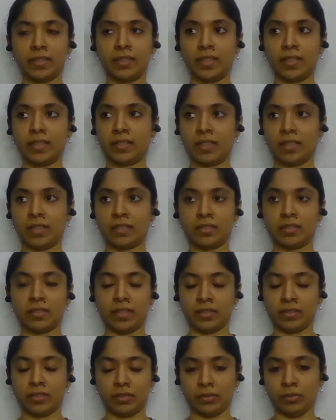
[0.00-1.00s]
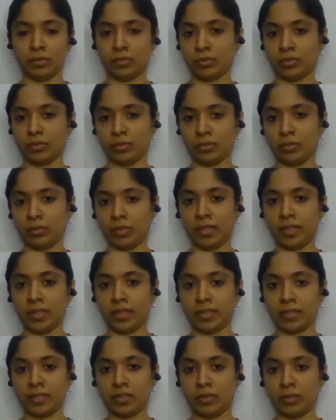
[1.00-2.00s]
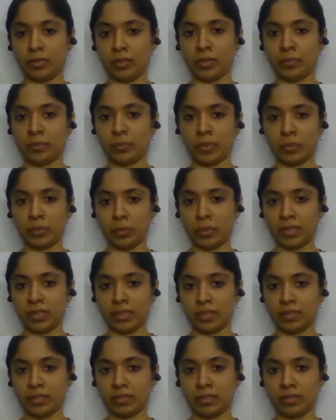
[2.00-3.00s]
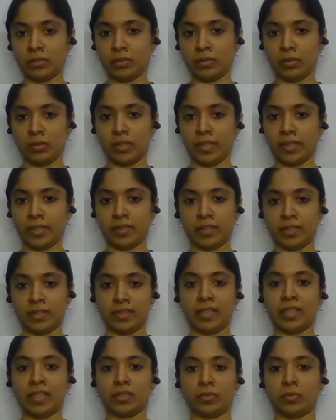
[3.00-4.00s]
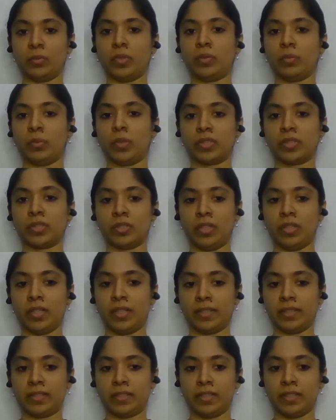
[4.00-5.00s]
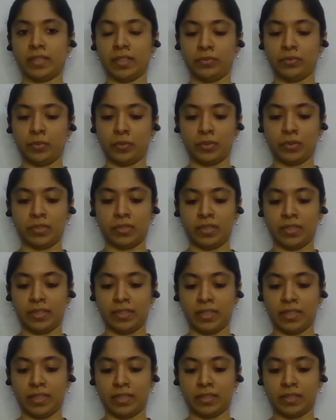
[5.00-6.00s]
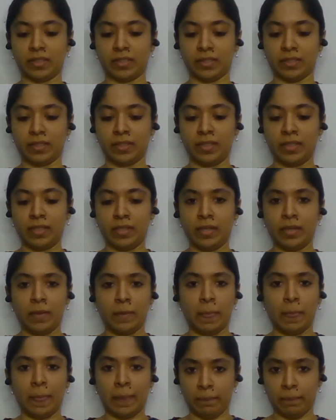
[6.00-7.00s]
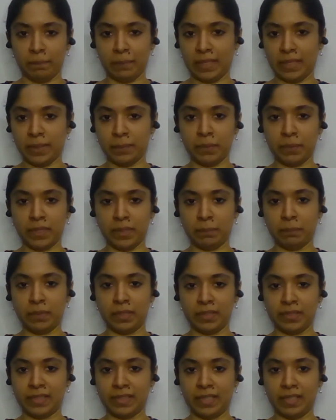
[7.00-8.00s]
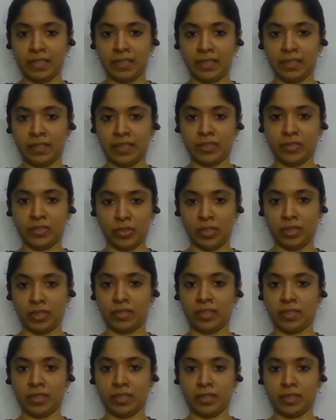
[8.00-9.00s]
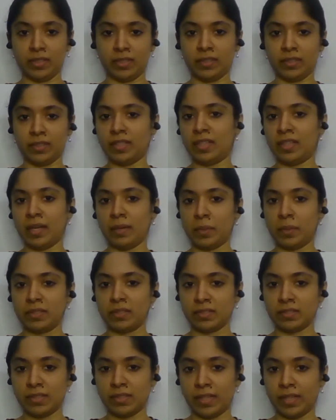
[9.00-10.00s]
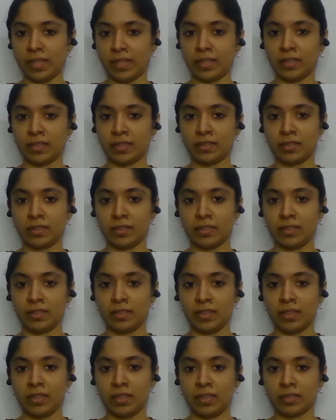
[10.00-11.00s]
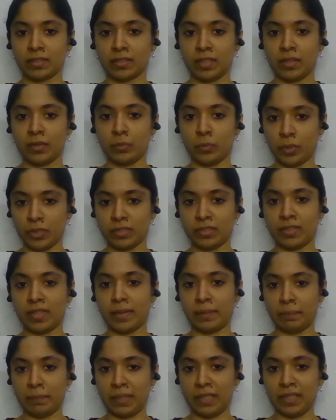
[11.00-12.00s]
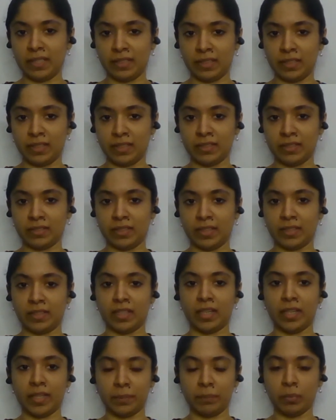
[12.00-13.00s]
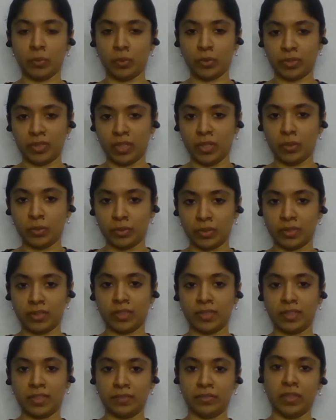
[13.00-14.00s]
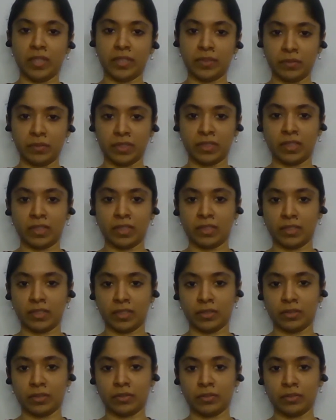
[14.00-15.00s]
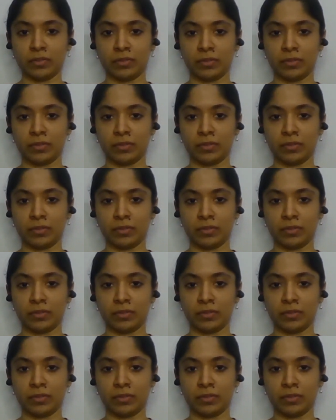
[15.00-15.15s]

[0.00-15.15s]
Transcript: I think that's that's so true. Like you know, everyone is a god. Like that's what what you like. If you see that uh, many people tell each other the namaste, what that means is that I bow down the divine within me.